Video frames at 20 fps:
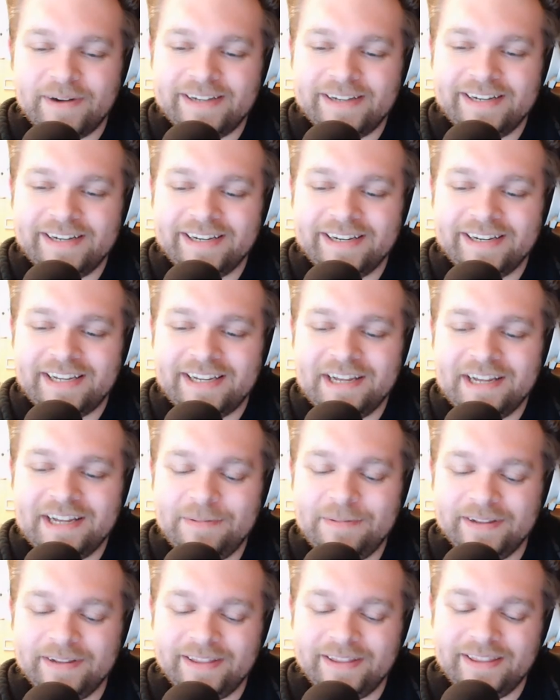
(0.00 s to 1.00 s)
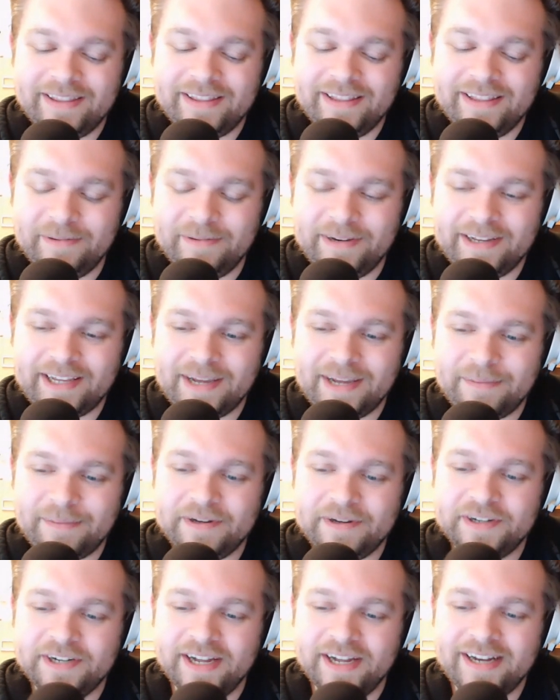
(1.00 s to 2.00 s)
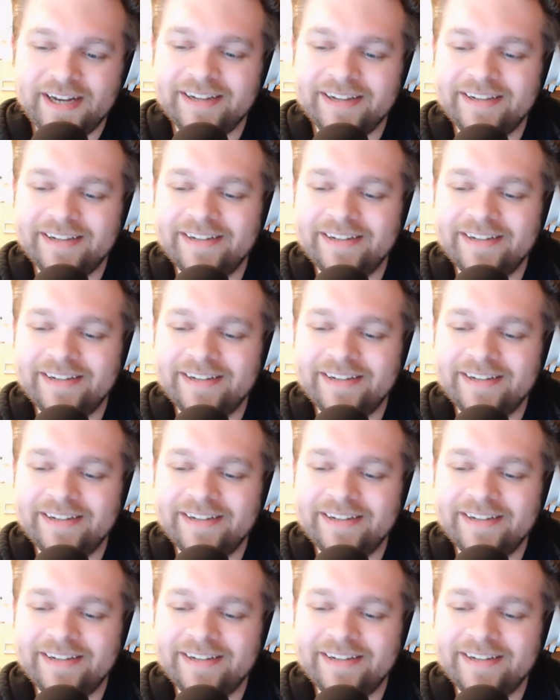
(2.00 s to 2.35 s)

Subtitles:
you didn't keep it. I mean, you kept your Jetta.